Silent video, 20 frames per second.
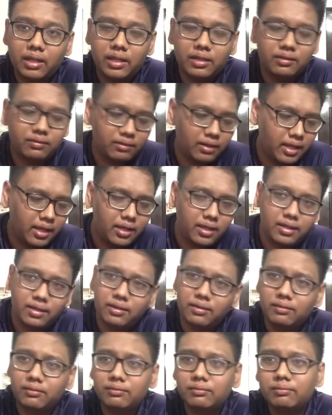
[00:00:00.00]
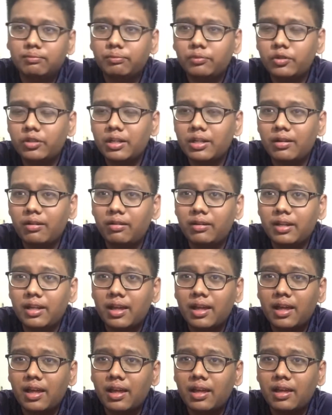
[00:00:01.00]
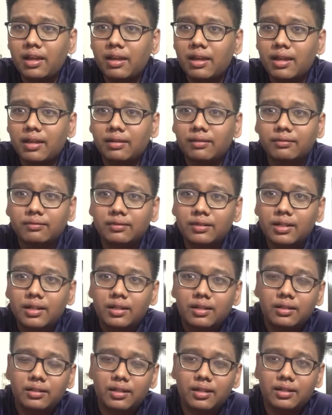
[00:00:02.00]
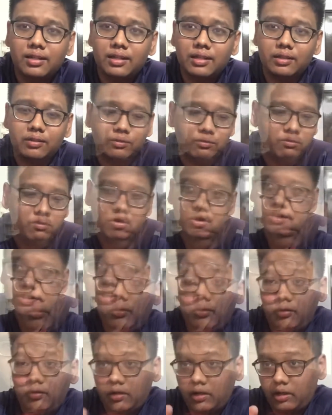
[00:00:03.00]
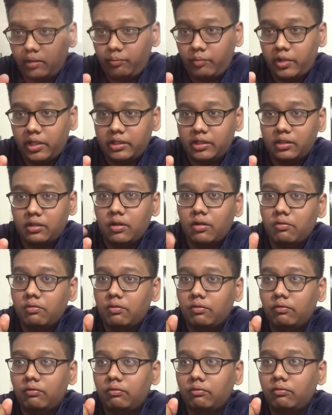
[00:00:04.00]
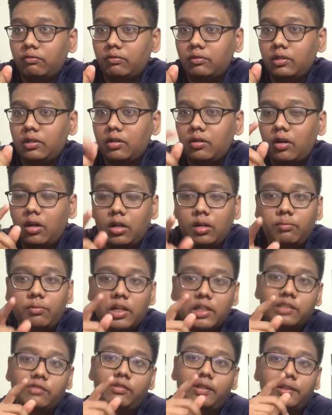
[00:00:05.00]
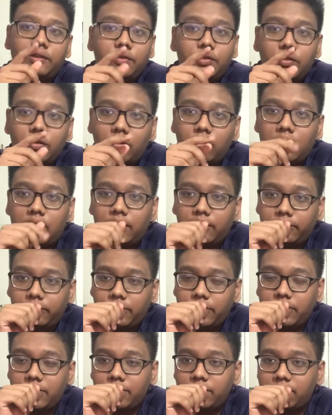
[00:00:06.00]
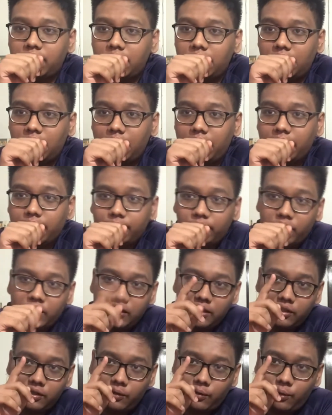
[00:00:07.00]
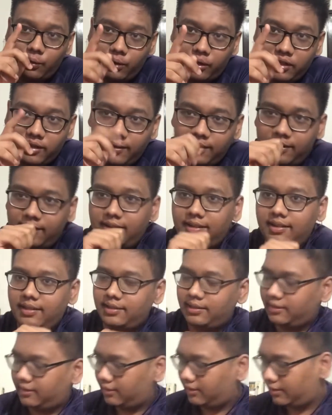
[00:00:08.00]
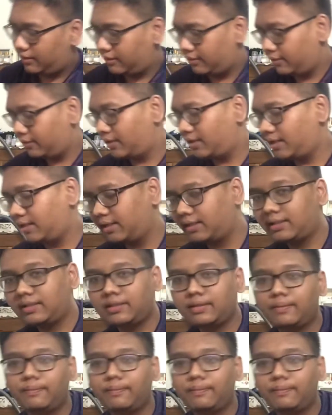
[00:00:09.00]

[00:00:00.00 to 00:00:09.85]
they put it on their hair and they need to wash their hair. You all must want to know how to use it, right? So here it is. You just